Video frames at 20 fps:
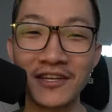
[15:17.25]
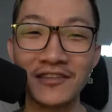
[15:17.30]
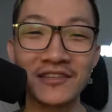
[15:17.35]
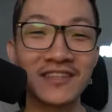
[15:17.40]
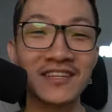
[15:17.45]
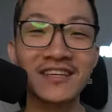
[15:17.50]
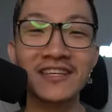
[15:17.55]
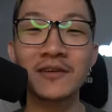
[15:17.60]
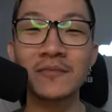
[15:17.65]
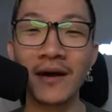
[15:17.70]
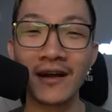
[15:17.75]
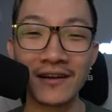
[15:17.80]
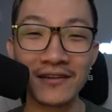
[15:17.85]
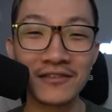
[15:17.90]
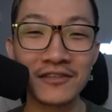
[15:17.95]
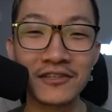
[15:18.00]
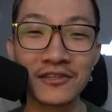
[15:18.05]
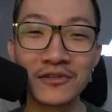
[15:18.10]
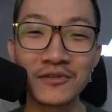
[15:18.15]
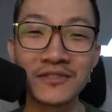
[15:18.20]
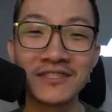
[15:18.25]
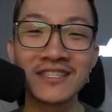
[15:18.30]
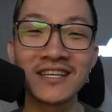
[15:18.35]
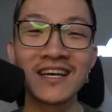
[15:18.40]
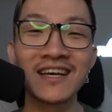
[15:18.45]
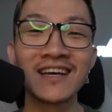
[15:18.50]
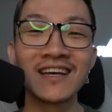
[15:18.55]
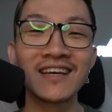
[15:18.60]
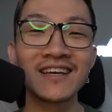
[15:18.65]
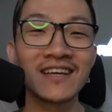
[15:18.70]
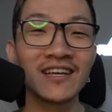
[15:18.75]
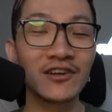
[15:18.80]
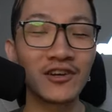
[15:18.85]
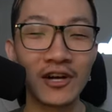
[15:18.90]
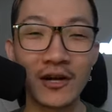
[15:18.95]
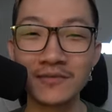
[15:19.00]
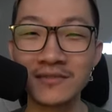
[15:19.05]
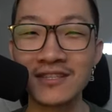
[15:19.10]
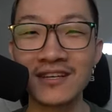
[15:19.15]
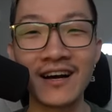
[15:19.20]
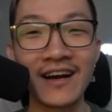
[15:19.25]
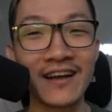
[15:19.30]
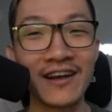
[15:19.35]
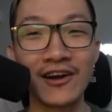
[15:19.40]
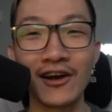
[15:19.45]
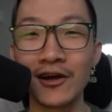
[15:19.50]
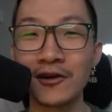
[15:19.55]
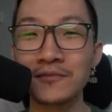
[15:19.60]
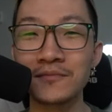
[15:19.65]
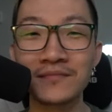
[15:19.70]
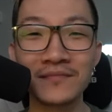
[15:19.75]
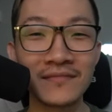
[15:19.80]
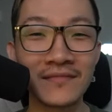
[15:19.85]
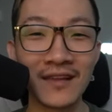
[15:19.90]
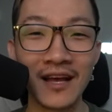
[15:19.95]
You think you're about to lose. Here comes Gligar.